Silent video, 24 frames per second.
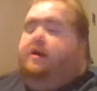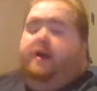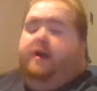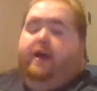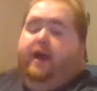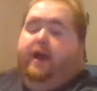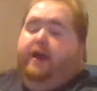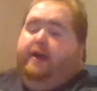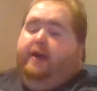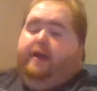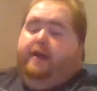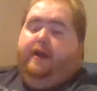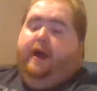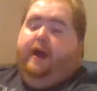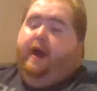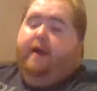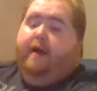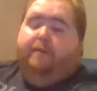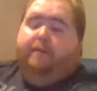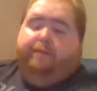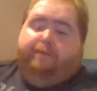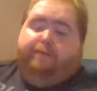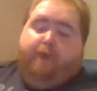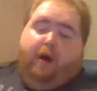Hey,
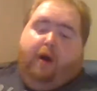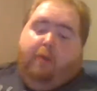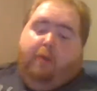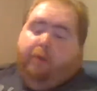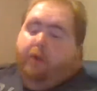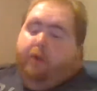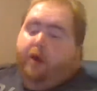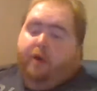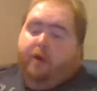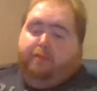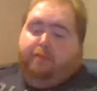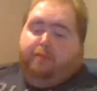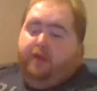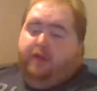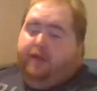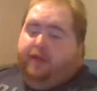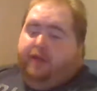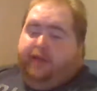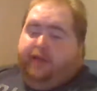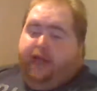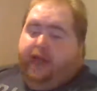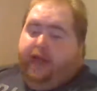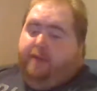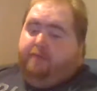I'll probably play a
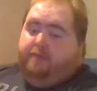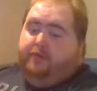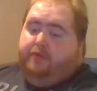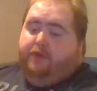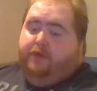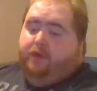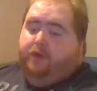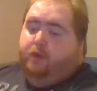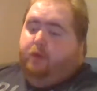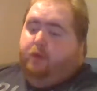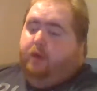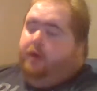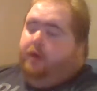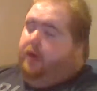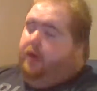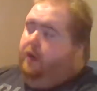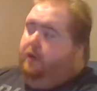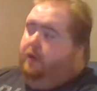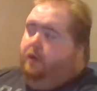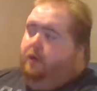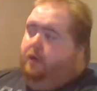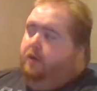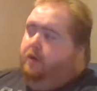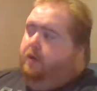game too
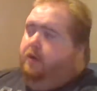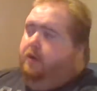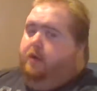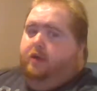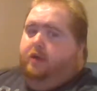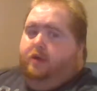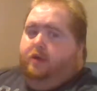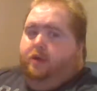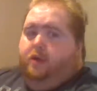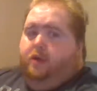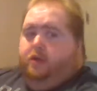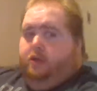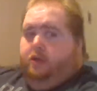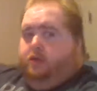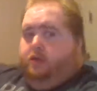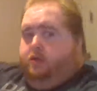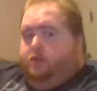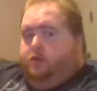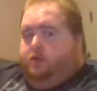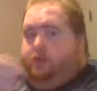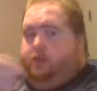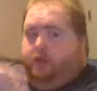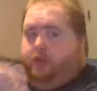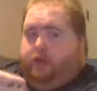while
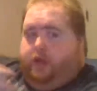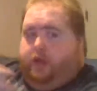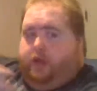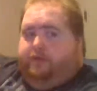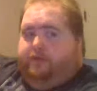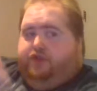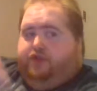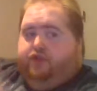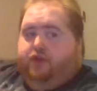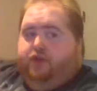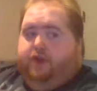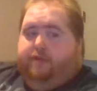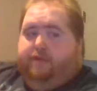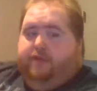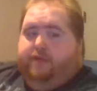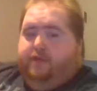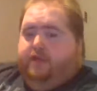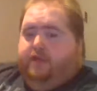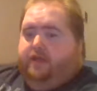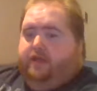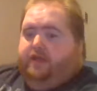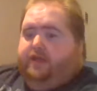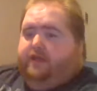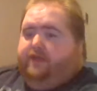I'm streaming
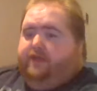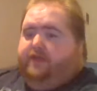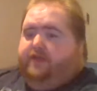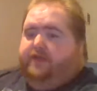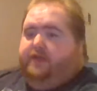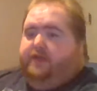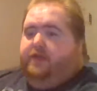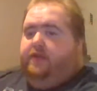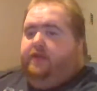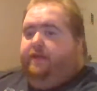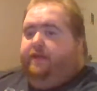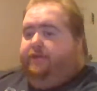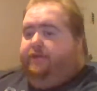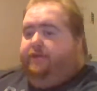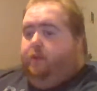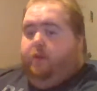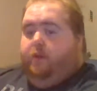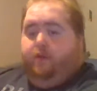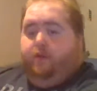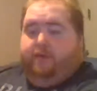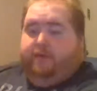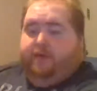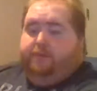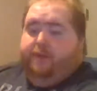this. If you
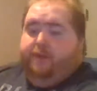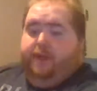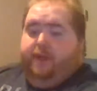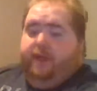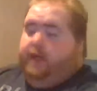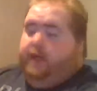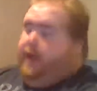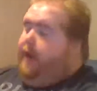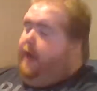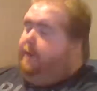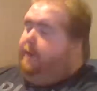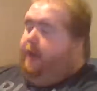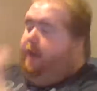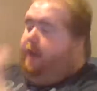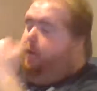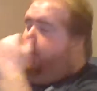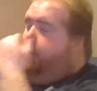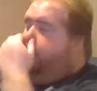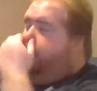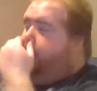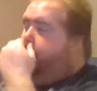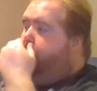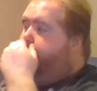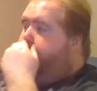want me to play a game, I
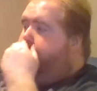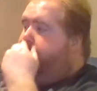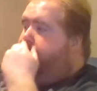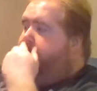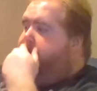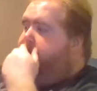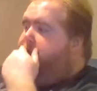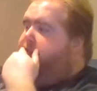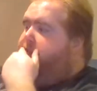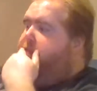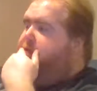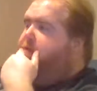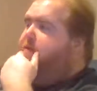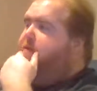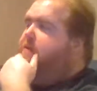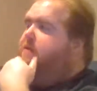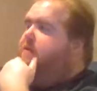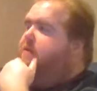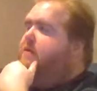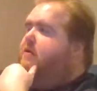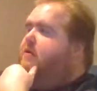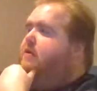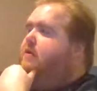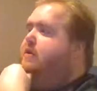will. But
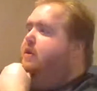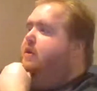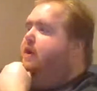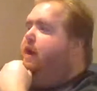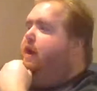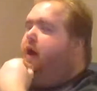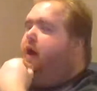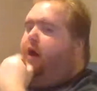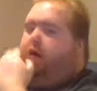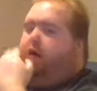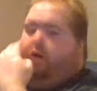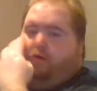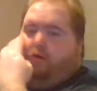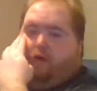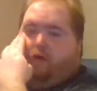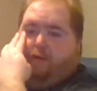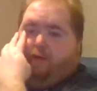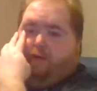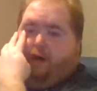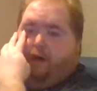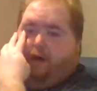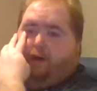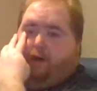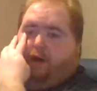I don't know if
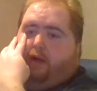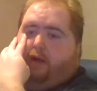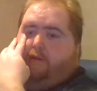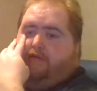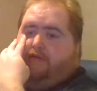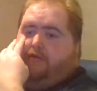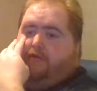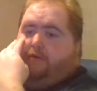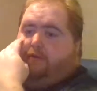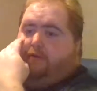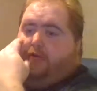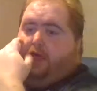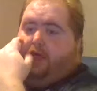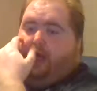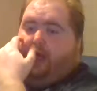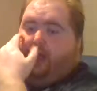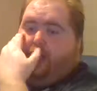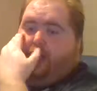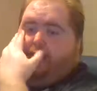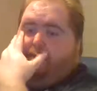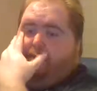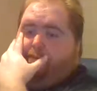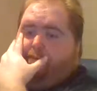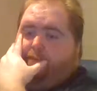I'll live stream the
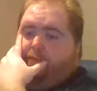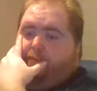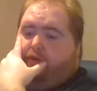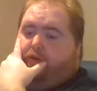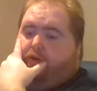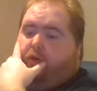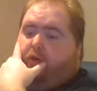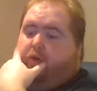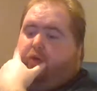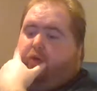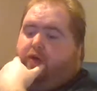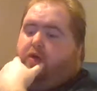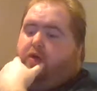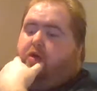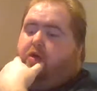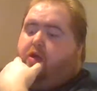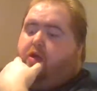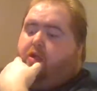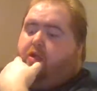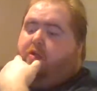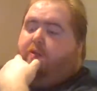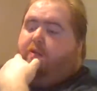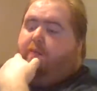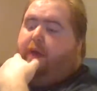game, but you'll hear it
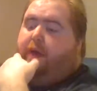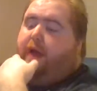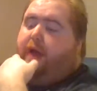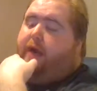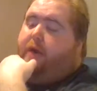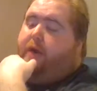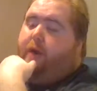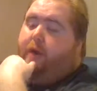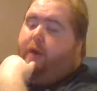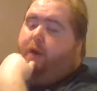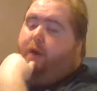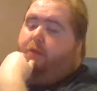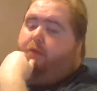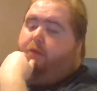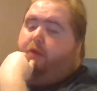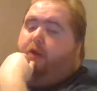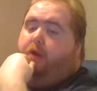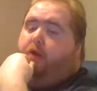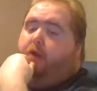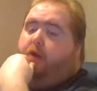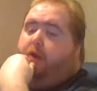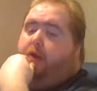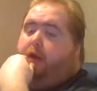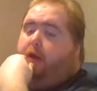in the background,
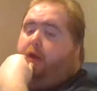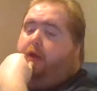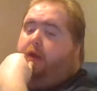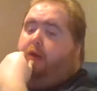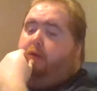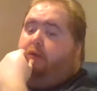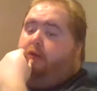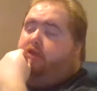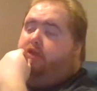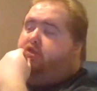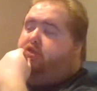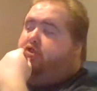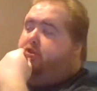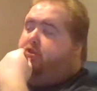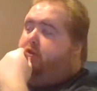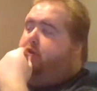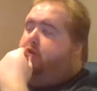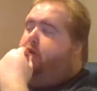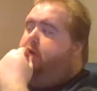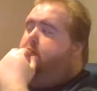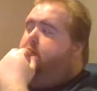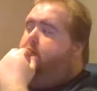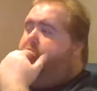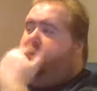and I'll let you
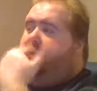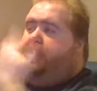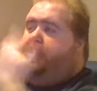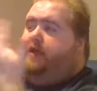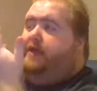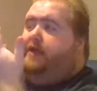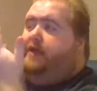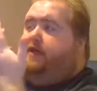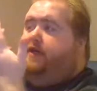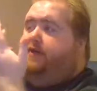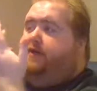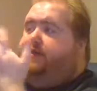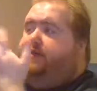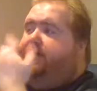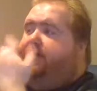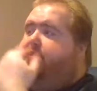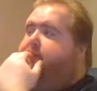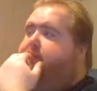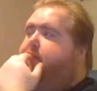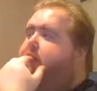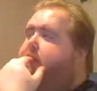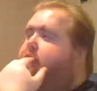know what it is.